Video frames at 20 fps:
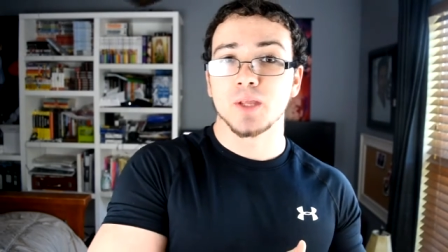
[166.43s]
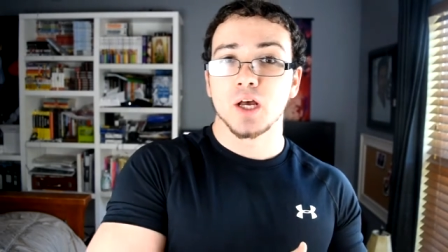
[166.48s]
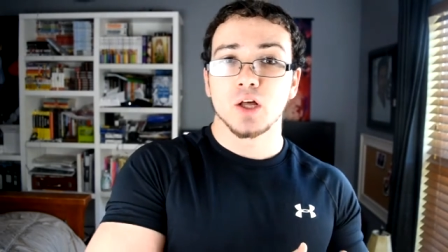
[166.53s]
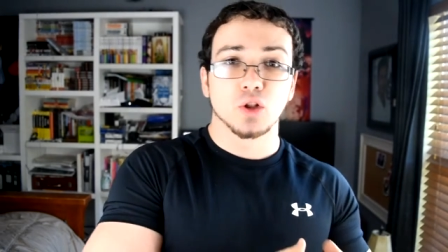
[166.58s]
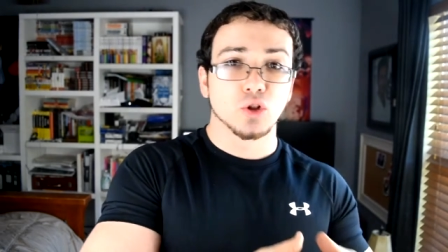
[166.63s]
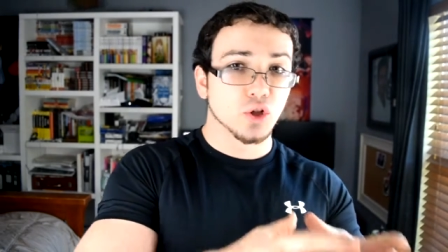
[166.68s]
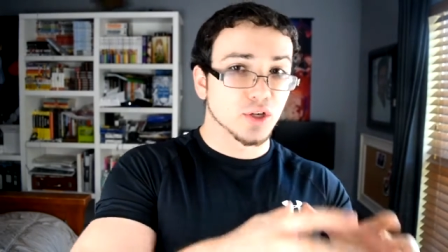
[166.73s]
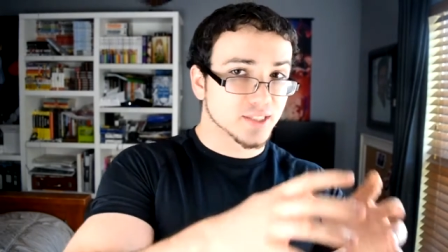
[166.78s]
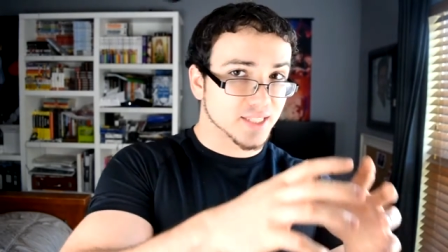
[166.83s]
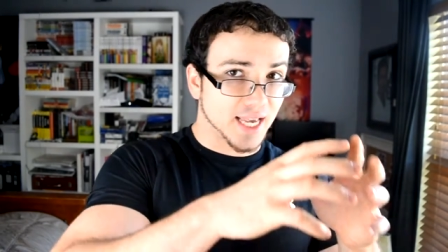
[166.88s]

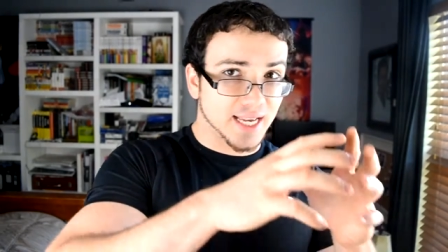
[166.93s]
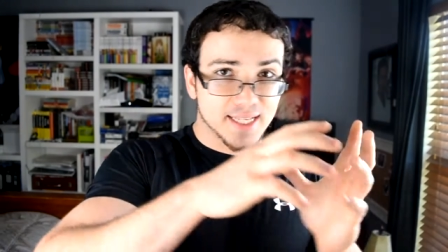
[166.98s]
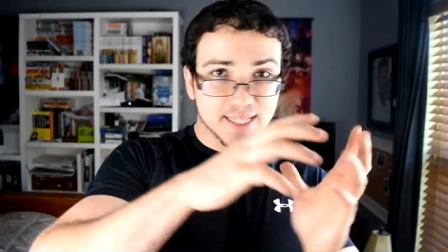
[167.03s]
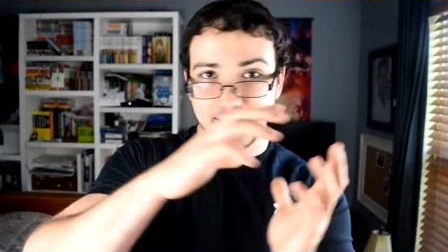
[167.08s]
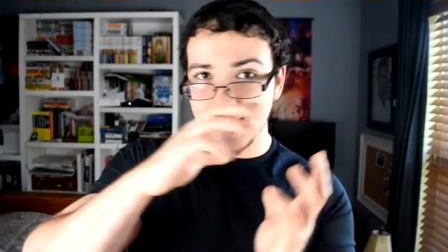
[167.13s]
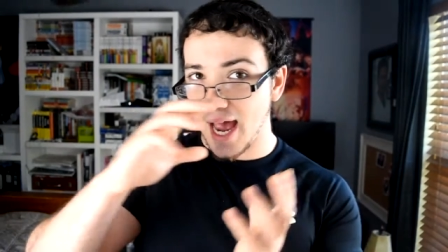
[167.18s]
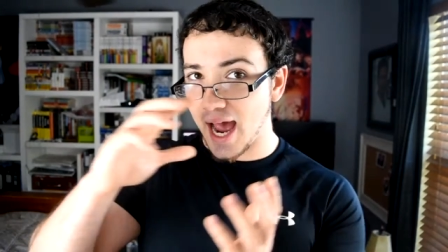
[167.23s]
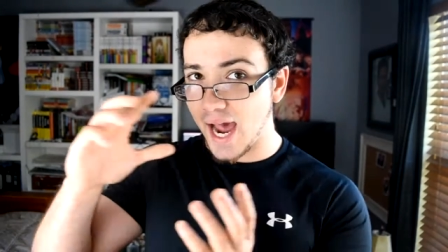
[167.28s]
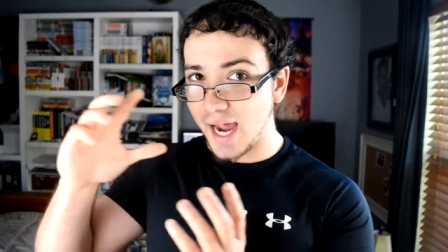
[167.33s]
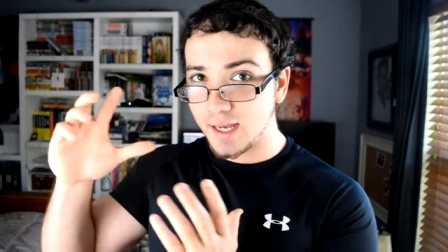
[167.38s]
looks
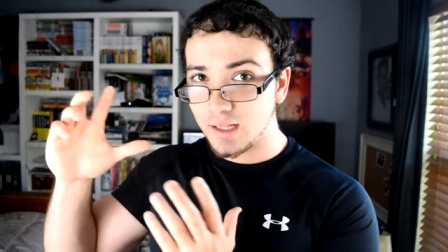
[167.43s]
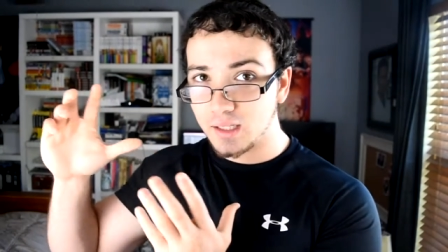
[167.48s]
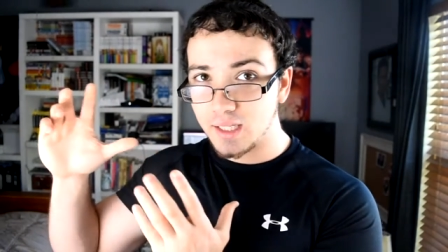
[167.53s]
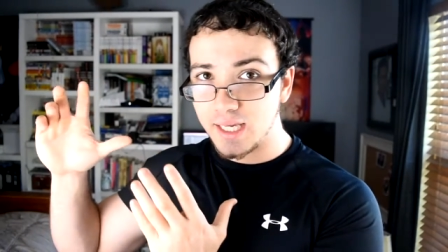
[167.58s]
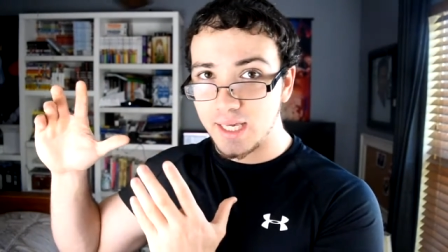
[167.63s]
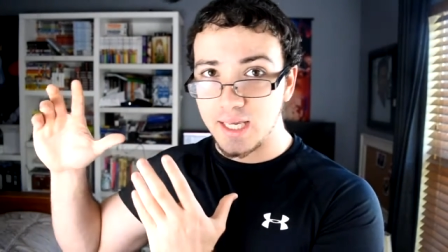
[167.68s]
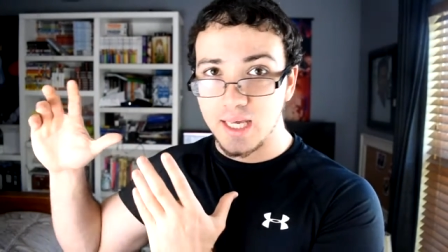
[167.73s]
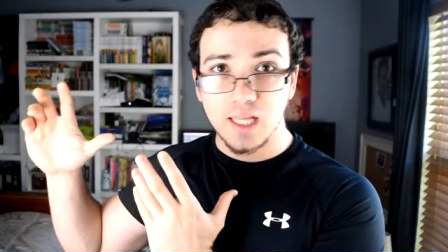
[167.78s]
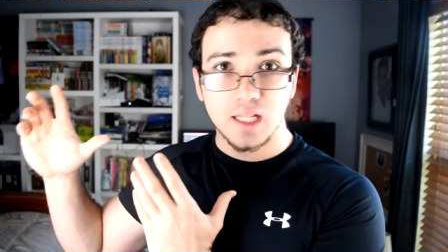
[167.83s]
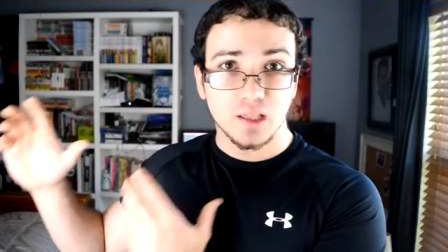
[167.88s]

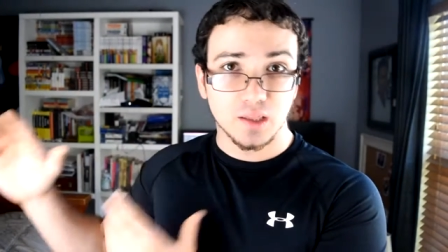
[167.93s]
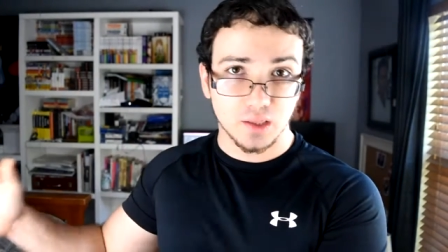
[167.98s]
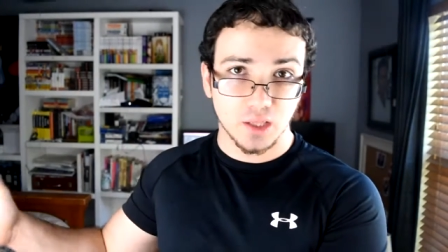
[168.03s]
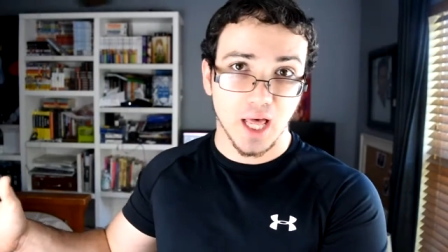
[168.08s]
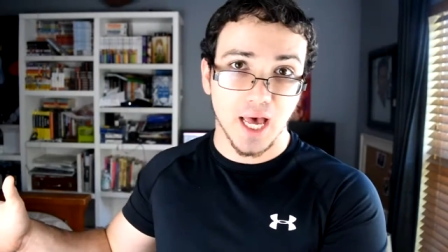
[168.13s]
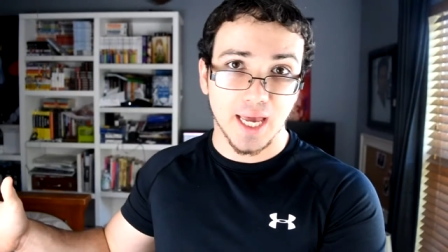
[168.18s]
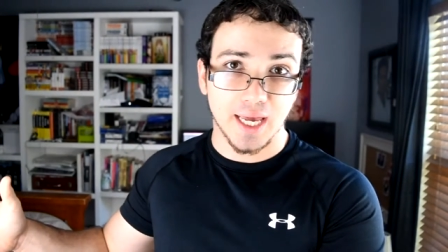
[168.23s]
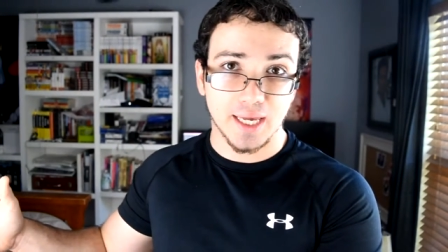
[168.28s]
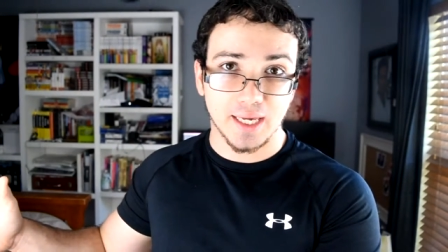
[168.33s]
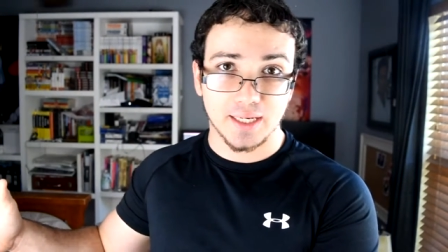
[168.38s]
exactly
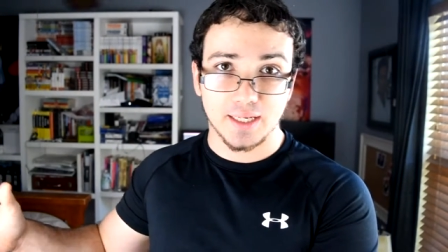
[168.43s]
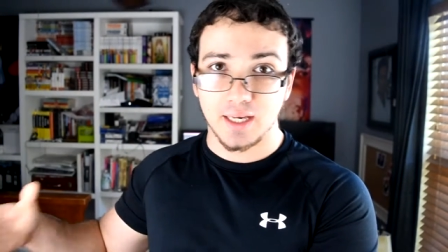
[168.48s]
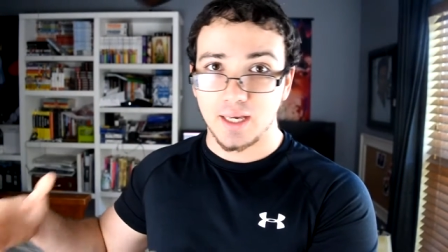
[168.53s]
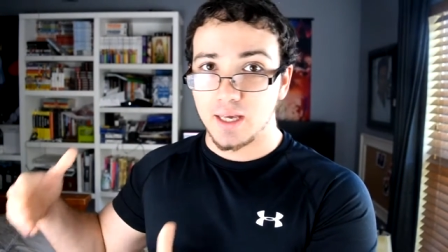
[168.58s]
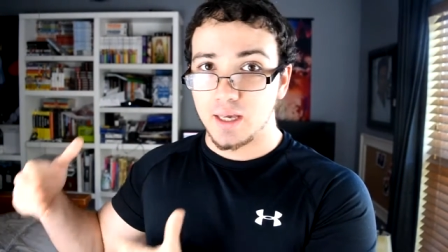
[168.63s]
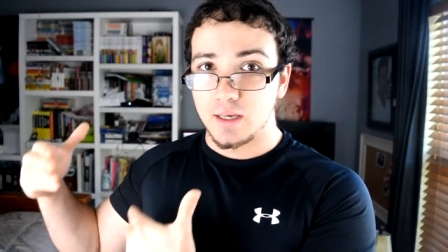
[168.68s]
like